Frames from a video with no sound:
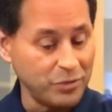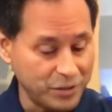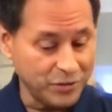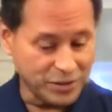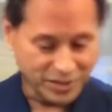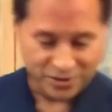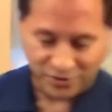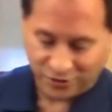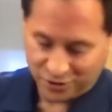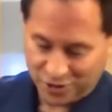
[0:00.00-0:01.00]
liver cleanser
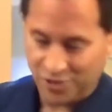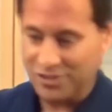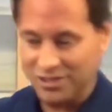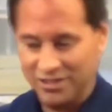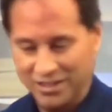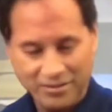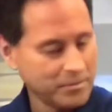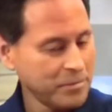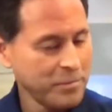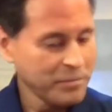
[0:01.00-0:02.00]
for sure.
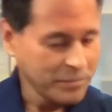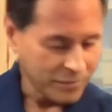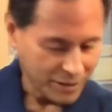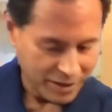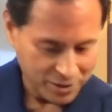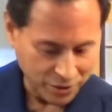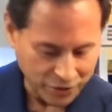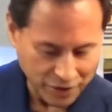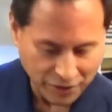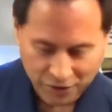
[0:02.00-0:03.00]
So if
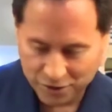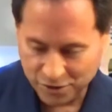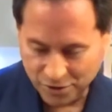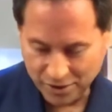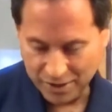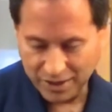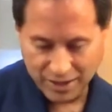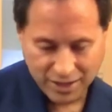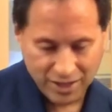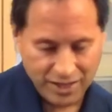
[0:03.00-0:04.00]
any of you
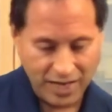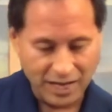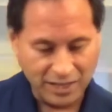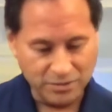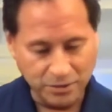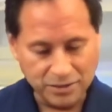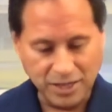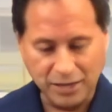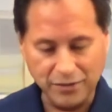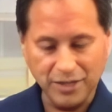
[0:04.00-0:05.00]
especially
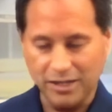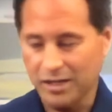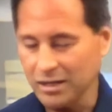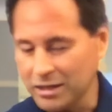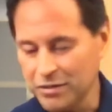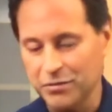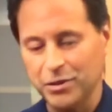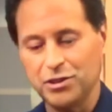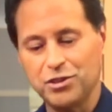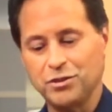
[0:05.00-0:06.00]
have any kind of liver
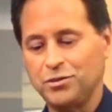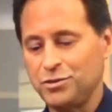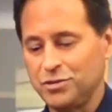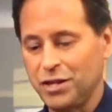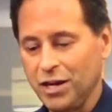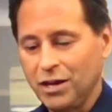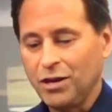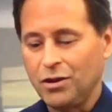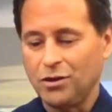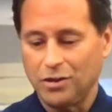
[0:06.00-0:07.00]
issues
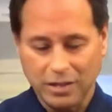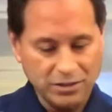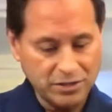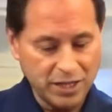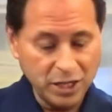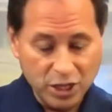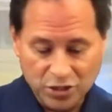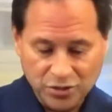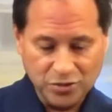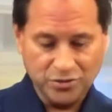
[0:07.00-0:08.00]
or skin
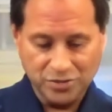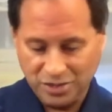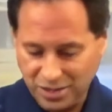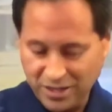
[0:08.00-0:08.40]
issues,